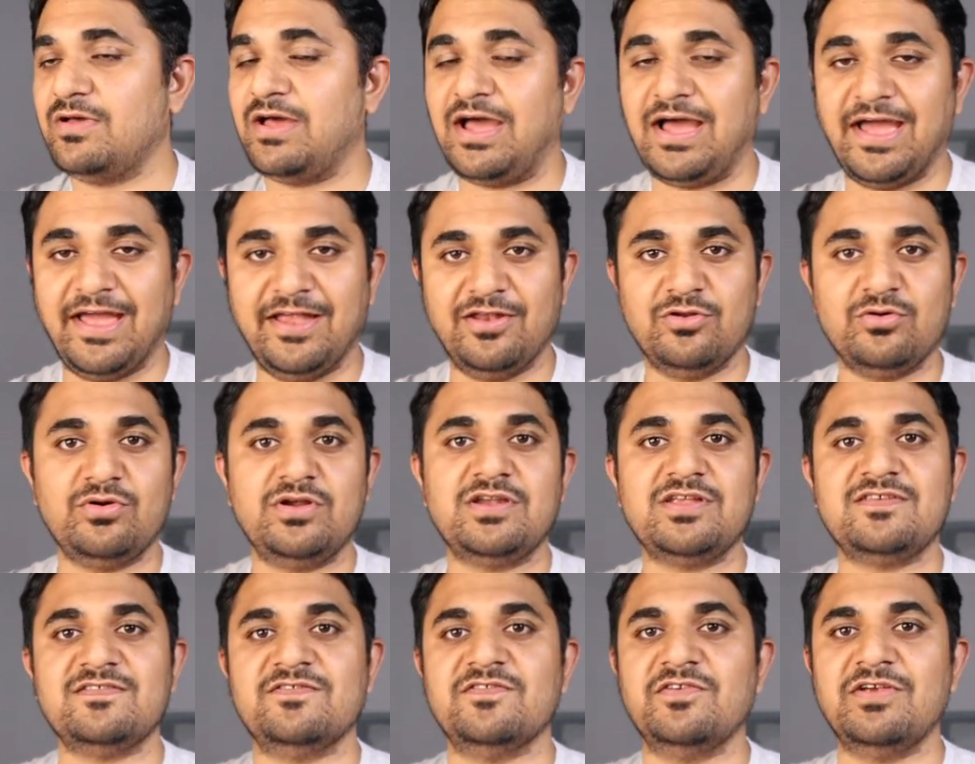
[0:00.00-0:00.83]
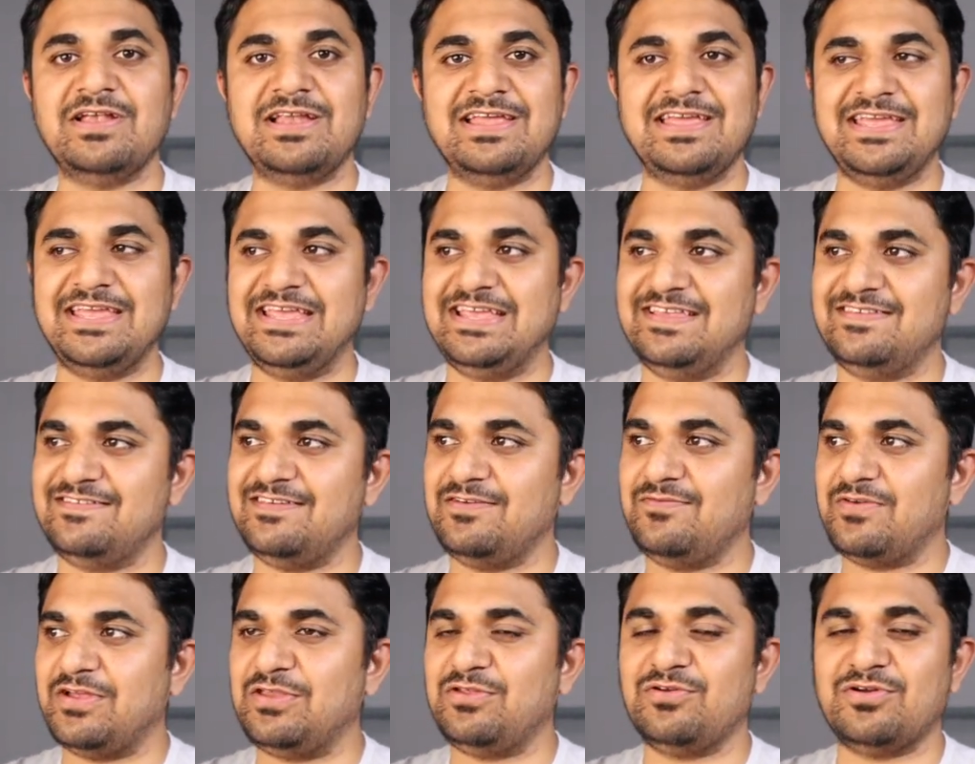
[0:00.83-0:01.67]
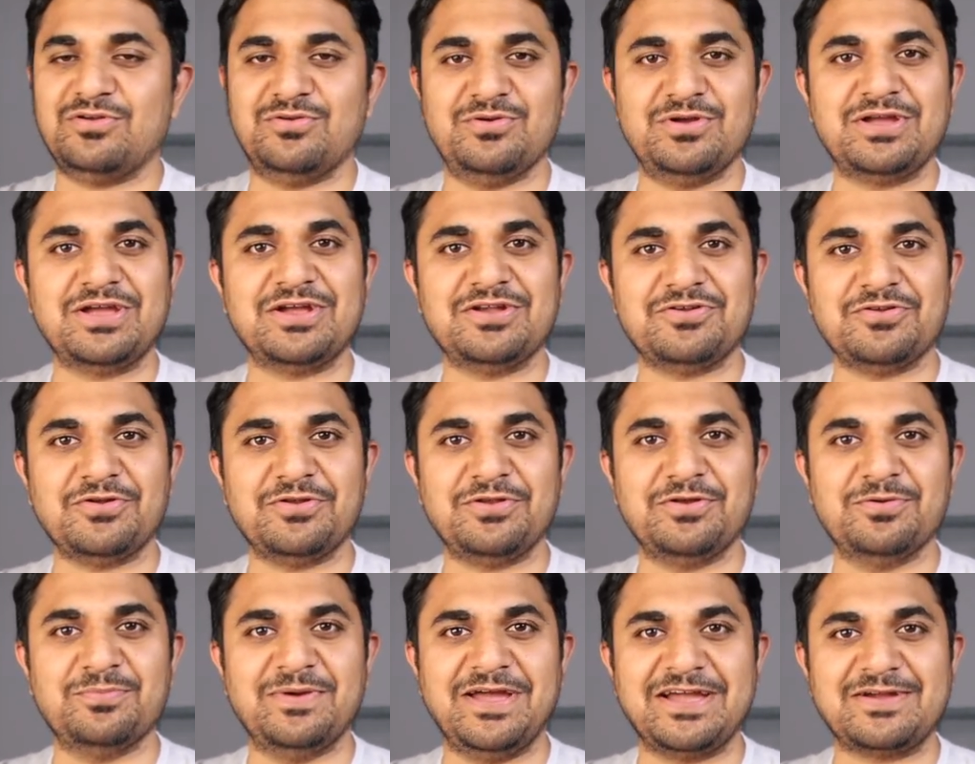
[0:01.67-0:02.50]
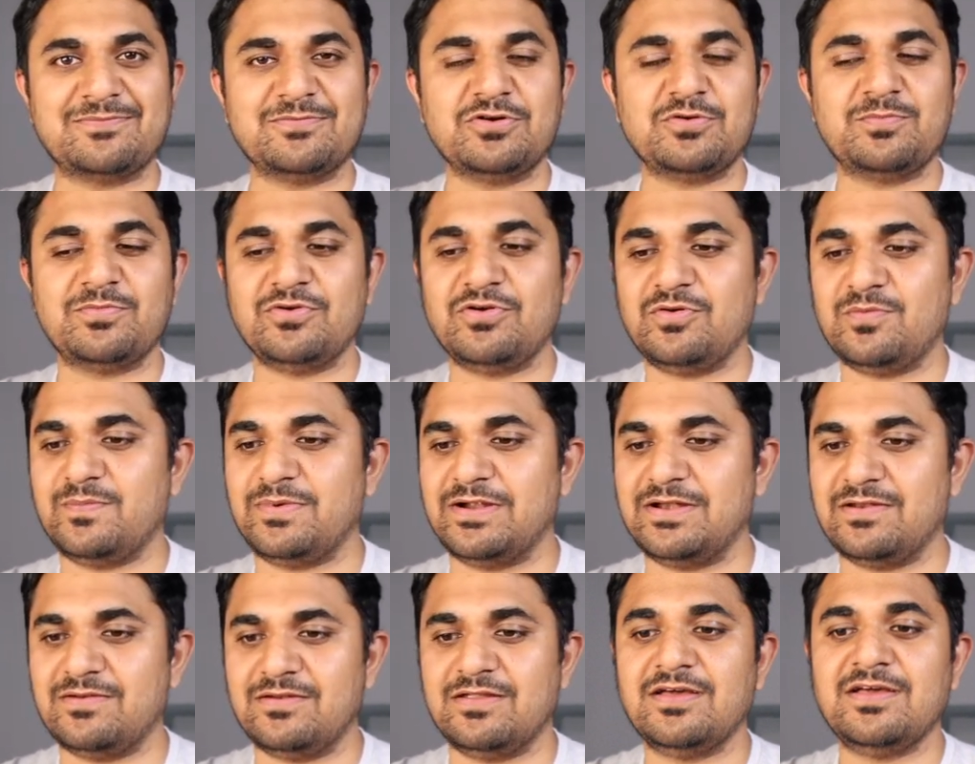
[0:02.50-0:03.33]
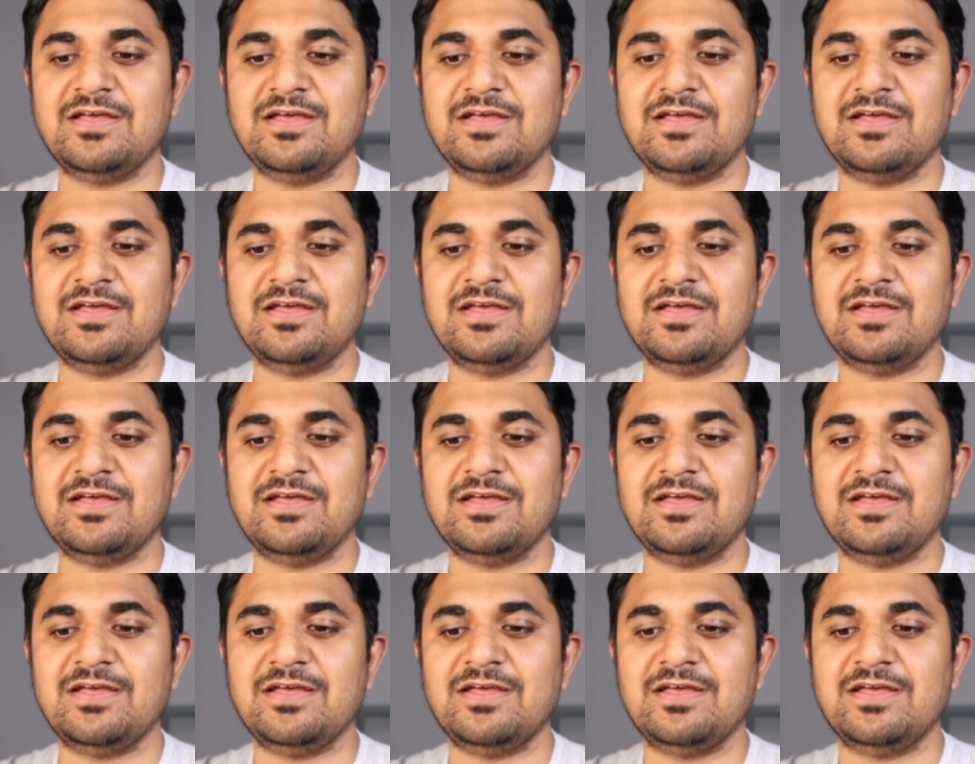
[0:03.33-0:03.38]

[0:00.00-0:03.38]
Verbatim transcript: I know it is really easy when you're doing it on your MacBook Pro, but